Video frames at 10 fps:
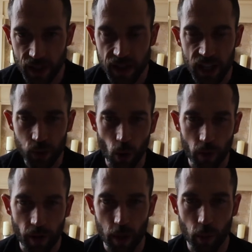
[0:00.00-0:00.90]
These are all
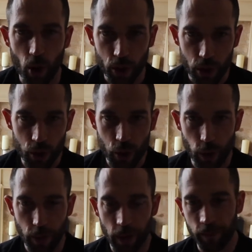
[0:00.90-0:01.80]
available on
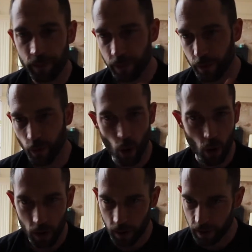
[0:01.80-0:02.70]
YouTube
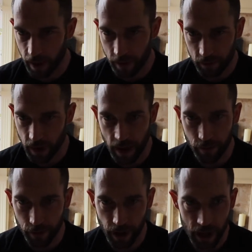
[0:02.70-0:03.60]
for
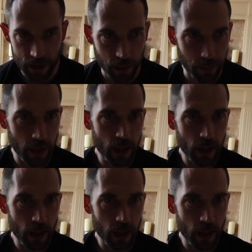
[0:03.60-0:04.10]
infinitum.